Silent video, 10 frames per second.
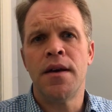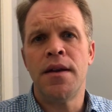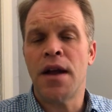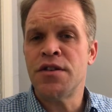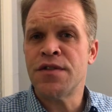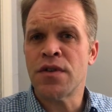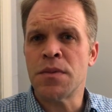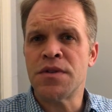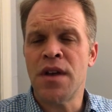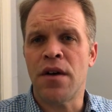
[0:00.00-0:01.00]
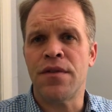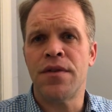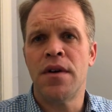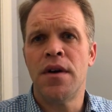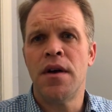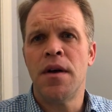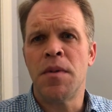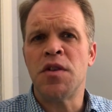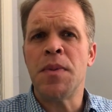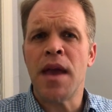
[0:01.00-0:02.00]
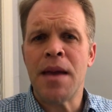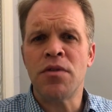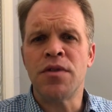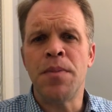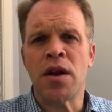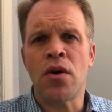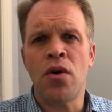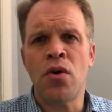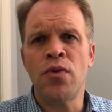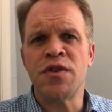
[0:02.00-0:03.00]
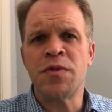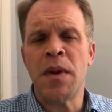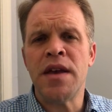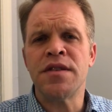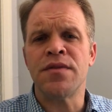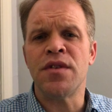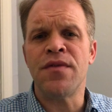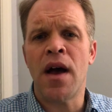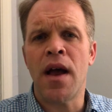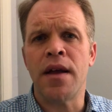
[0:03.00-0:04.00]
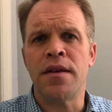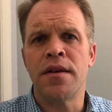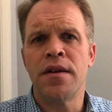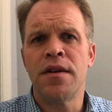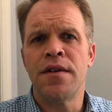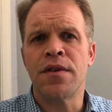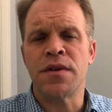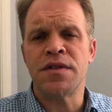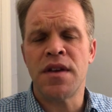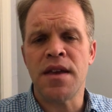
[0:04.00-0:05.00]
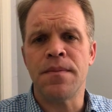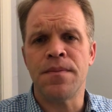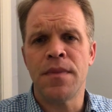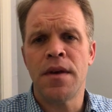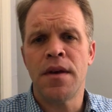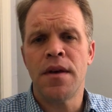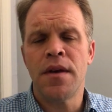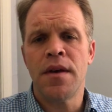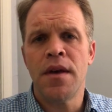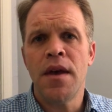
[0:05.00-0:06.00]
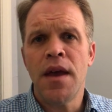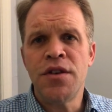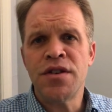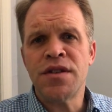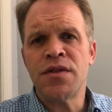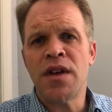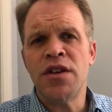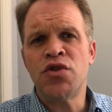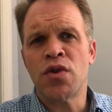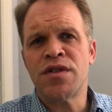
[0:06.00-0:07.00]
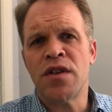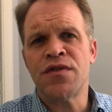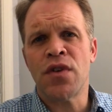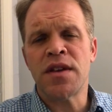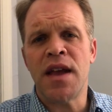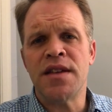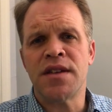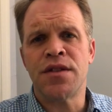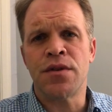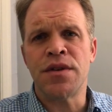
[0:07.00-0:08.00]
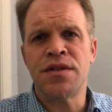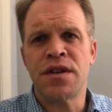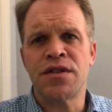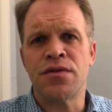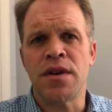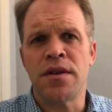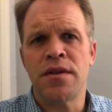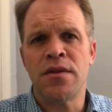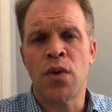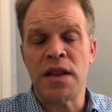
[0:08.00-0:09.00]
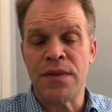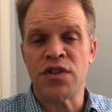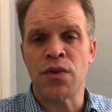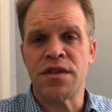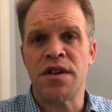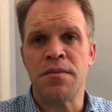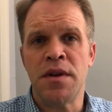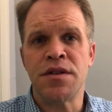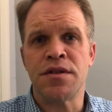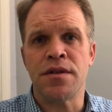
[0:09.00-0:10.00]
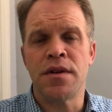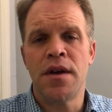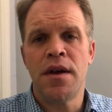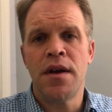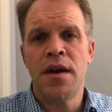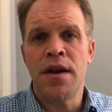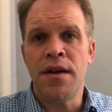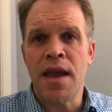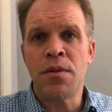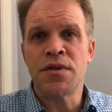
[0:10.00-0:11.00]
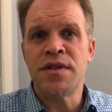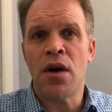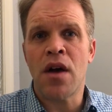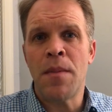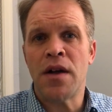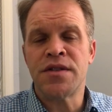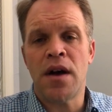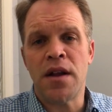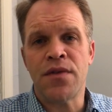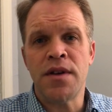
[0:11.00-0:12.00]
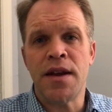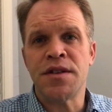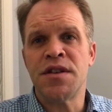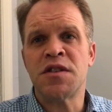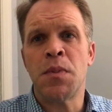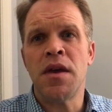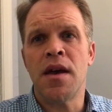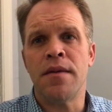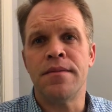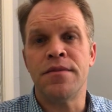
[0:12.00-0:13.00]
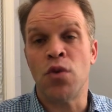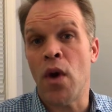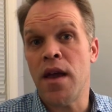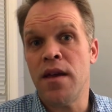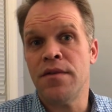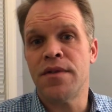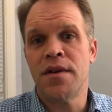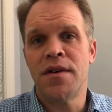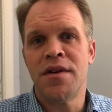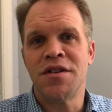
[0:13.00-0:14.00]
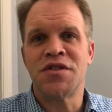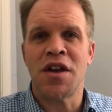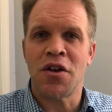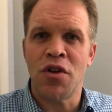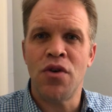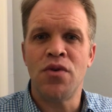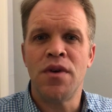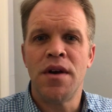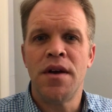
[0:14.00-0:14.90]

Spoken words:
not just for himself, but to be able to better hold the space of the divine for his team. And just outside Georgetown's front gates on 36th Street, where I live as a resident minister, neighbors now come outside every night at 6 p.m. to wave, to say hello,